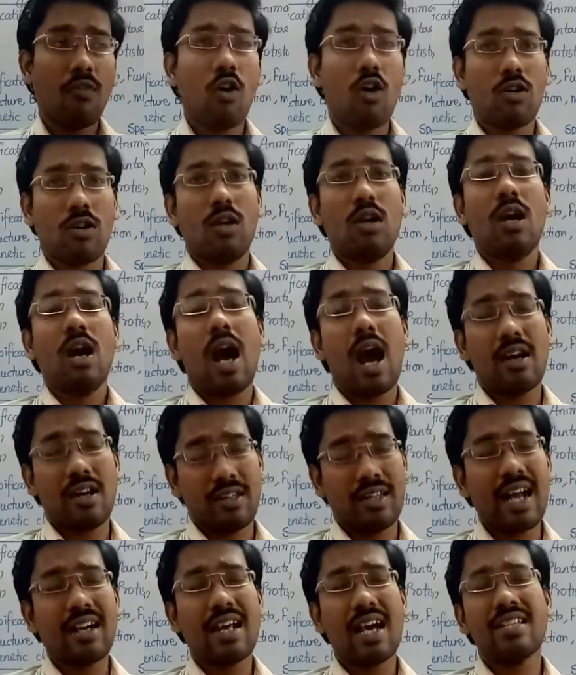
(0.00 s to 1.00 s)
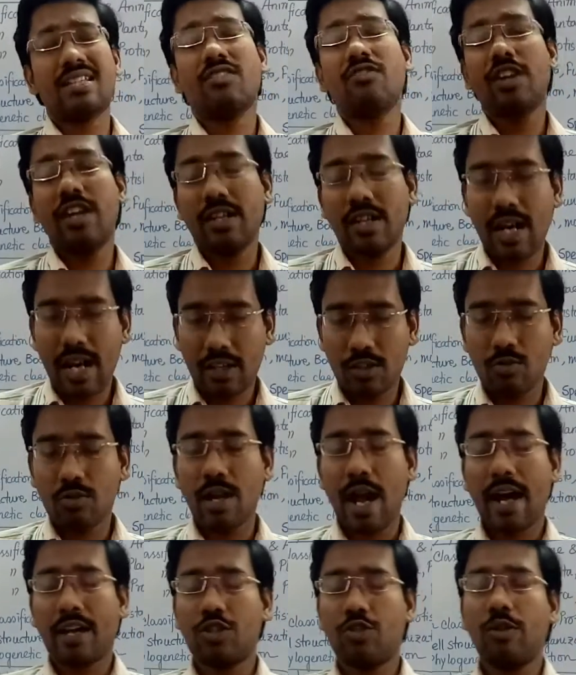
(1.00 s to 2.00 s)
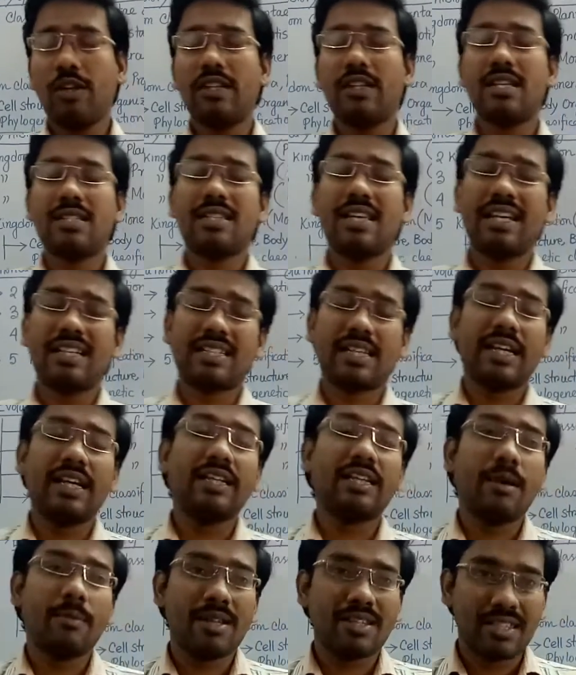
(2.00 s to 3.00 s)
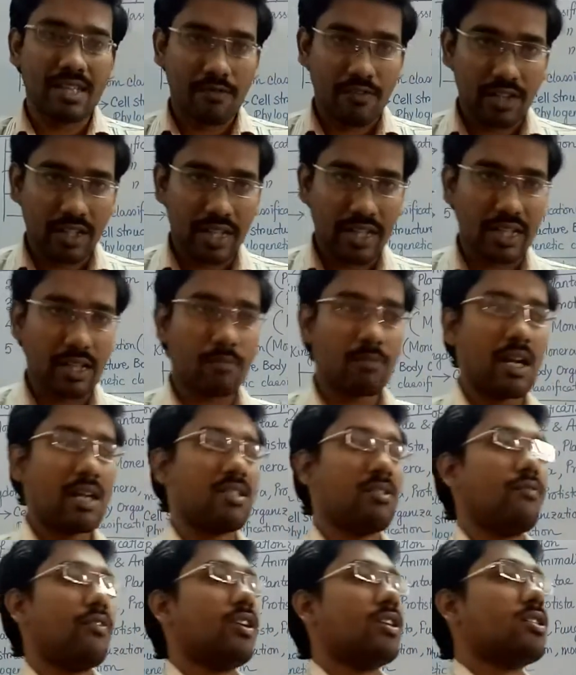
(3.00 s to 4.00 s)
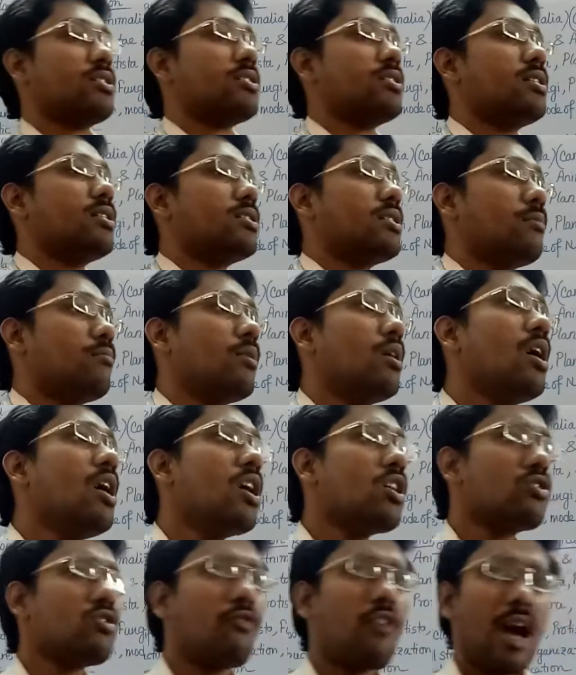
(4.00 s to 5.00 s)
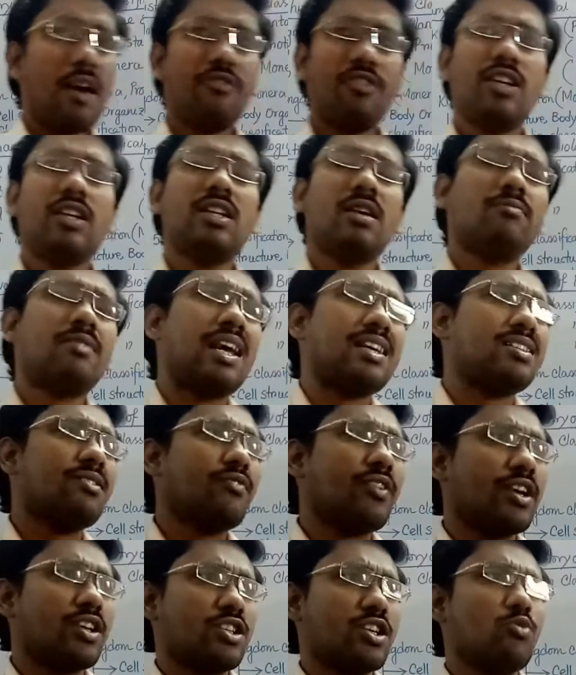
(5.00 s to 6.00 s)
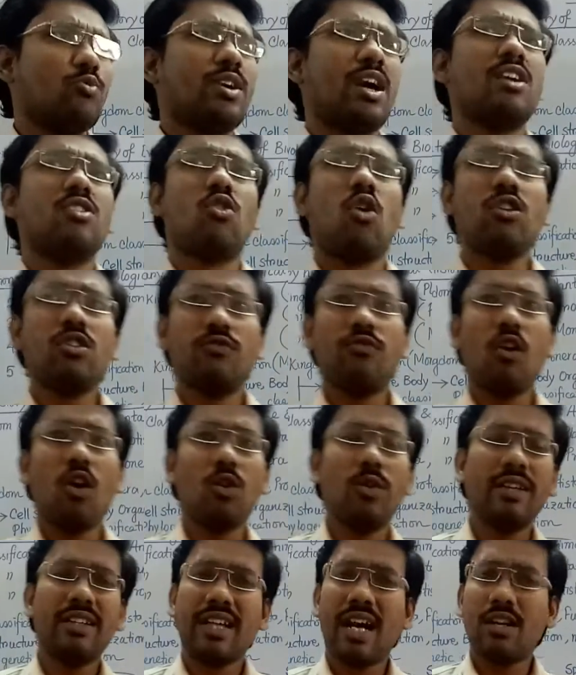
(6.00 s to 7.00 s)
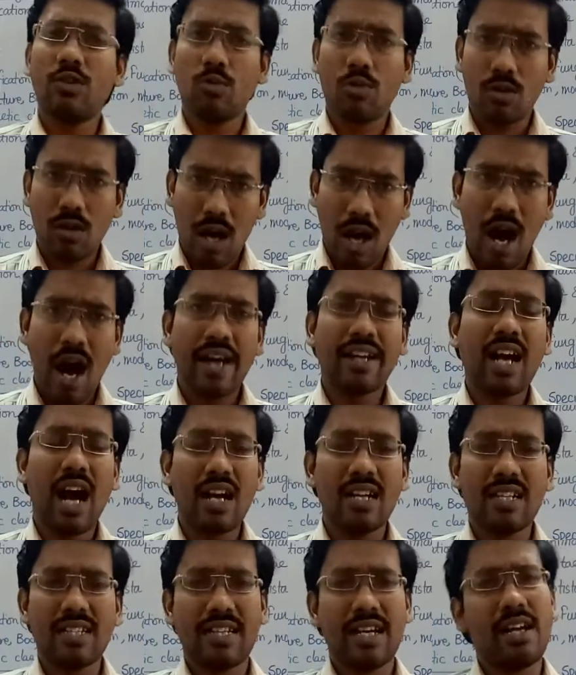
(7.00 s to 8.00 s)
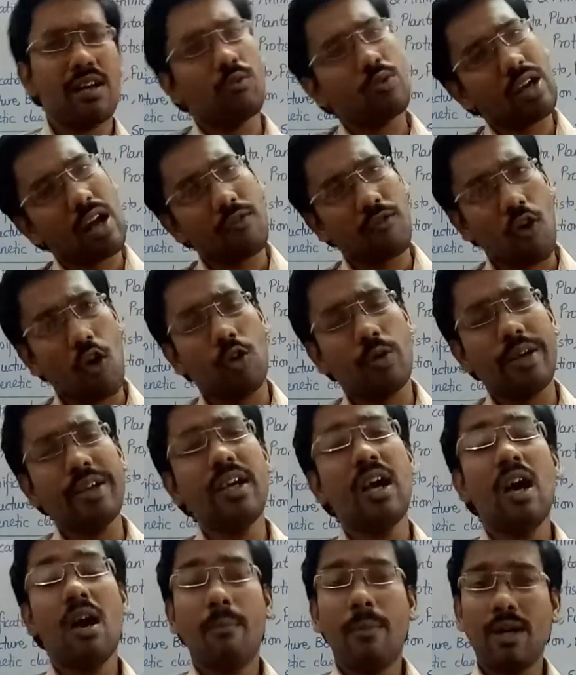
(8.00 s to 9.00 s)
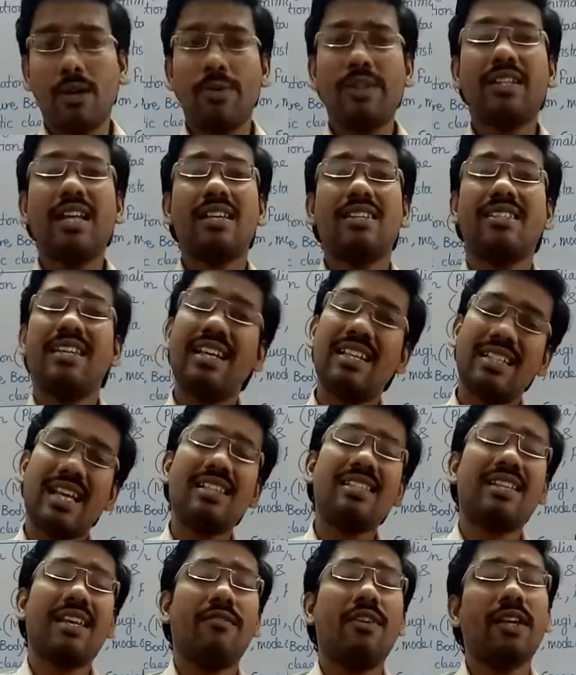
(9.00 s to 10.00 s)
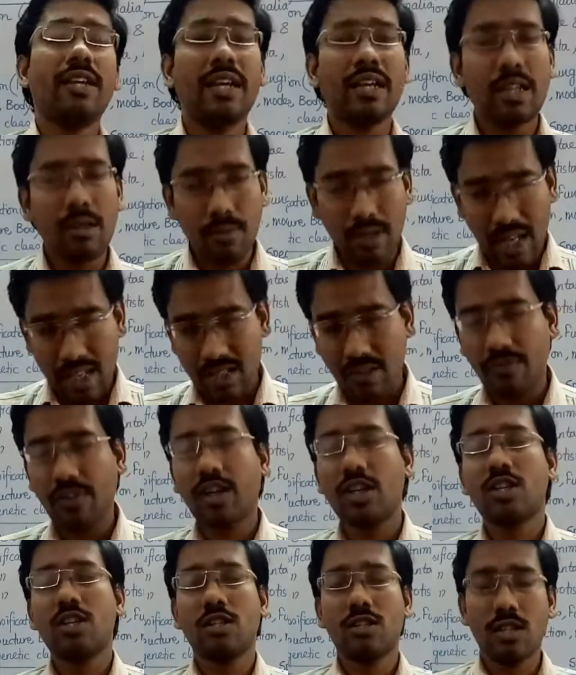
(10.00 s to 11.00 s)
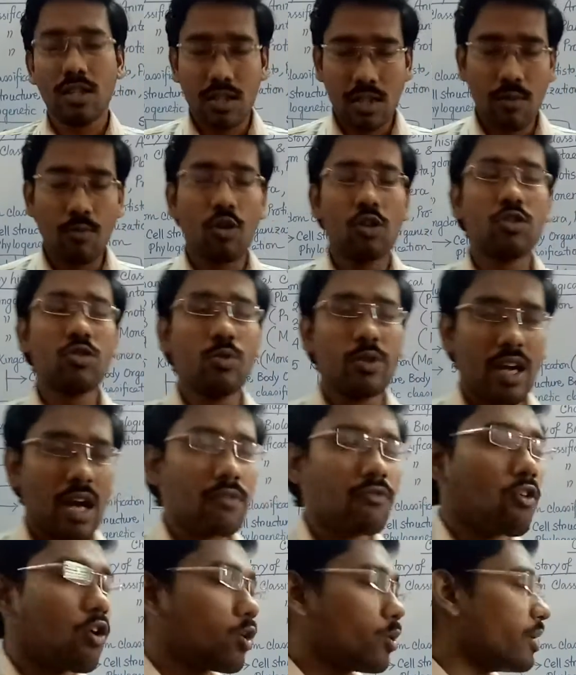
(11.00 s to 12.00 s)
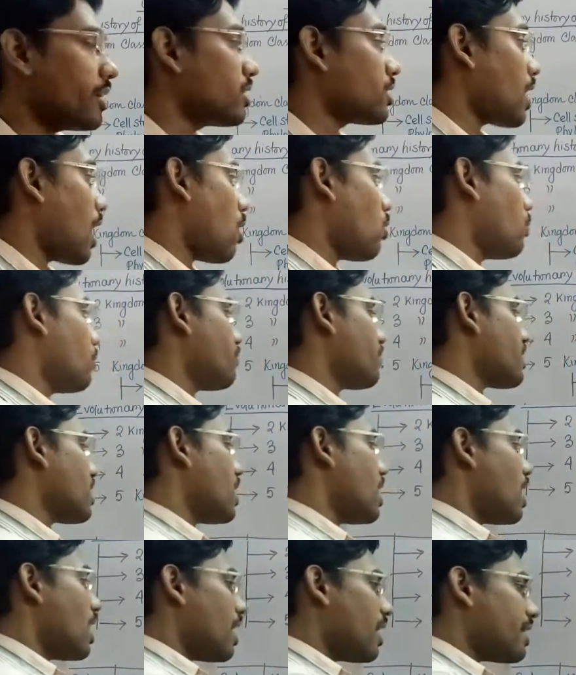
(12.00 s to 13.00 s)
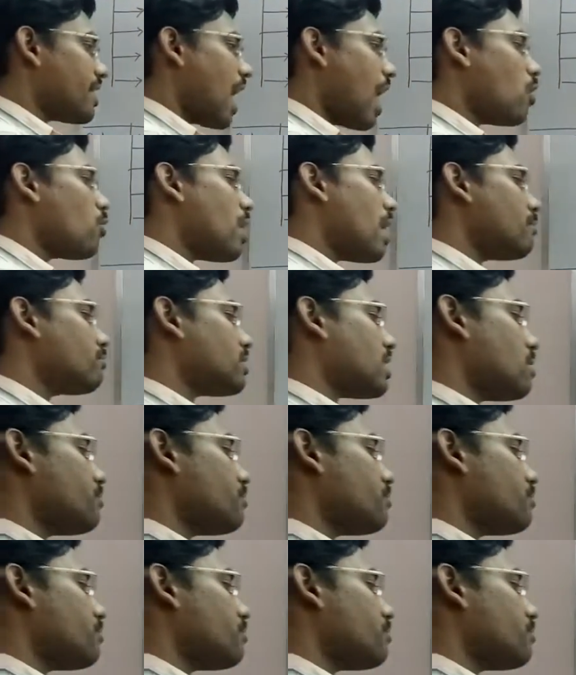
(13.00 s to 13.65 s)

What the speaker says: and that has created actually the 6 kingdom and 7 kingdom classification system. So 5 kingdom classification we are not following, that I can't say we are following, but with the 6 and 7 kingdom classification system also we are following now. Now I am